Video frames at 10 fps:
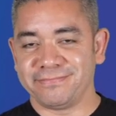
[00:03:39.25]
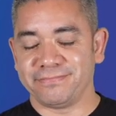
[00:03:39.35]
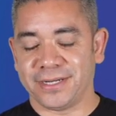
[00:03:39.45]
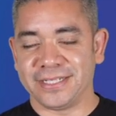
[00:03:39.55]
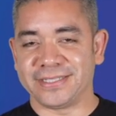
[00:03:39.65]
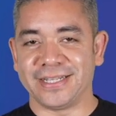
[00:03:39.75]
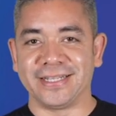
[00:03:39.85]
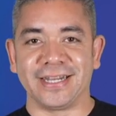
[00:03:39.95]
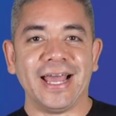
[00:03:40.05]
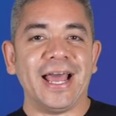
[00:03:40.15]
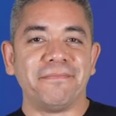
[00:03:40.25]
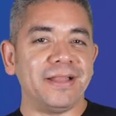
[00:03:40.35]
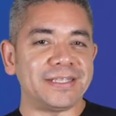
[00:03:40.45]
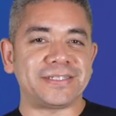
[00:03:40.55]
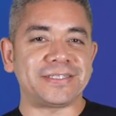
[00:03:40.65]
pun intended.
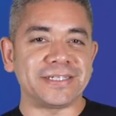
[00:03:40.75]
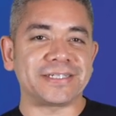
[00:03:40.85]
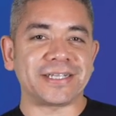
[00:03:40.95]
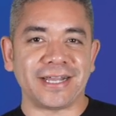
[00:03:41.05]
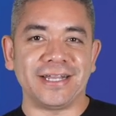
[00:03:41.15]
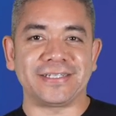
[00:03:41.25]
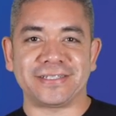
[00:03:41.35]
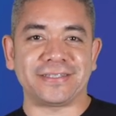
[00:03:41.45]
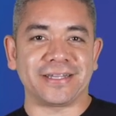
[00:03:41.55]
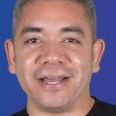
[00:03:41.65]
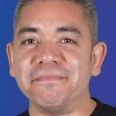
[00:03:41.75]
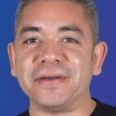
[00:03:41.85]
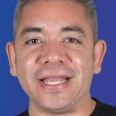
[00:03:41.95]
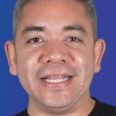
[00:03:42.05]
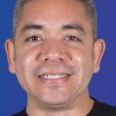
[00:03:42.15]
Let's discuss the
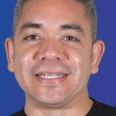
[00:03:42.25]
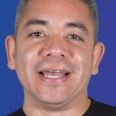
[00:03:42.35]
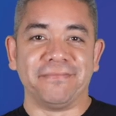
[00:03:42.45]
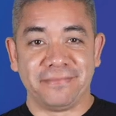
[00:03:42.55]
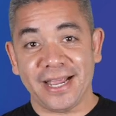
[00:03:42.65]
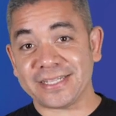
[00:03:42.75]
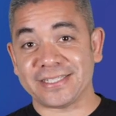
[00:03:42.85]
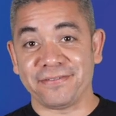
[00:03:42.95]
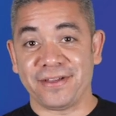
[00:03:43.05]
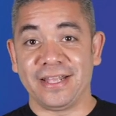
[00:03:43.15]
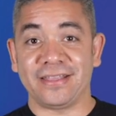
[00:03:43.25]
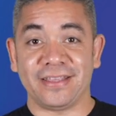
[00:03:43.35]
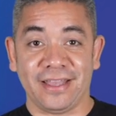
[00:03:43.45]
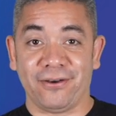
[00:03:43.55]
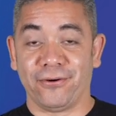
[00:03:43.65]
company's Next event,
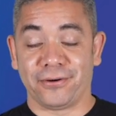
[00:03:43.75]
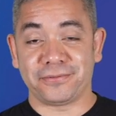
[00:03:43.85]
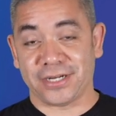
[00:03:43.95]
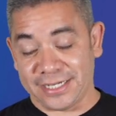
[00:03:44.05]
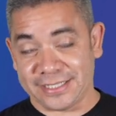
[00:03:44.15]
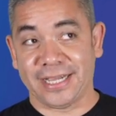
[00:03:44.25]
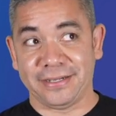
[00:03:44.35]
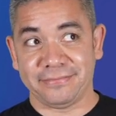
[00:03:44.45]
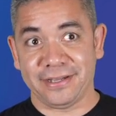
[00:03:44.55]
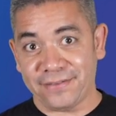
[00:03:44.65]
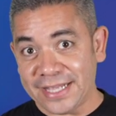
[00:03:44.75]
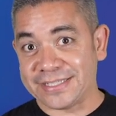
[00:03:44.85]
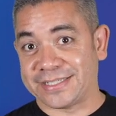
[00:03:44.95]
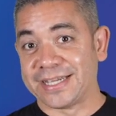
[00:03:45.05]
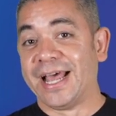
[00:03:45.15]
or should I say events,